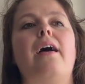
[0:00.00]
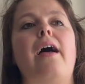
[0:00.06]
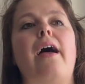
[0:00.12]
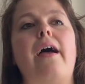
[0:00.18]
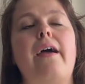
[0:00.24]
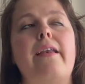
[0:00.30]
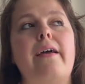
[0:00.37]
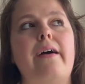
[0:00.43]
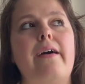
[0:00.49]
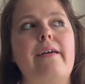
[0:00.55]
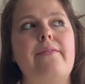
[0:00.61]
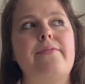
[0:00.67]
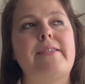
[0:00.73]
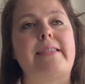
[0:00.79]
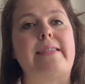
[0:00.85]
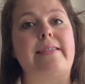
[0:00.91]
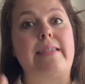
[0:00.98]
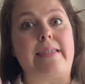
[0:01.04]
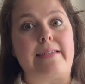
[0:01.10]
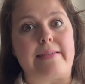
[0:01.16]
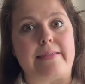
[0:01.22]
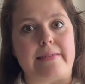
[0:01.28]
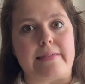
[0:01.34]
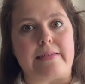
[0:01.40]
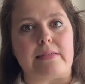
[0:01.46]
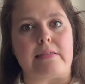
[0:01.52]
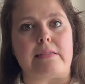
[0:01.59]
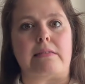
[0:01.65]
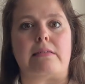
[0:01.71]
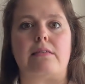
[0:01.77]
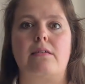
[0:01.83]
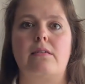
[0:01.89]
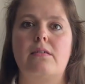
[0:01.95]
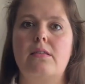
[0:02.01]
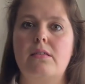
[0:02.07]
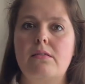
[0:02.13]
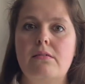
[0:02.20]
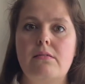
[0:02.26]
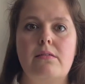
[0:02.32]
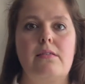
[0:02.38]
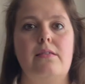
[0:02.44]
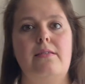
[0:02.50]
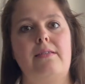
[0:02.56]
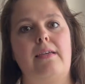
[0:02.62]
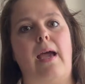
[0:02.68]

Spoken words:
And I've since started looking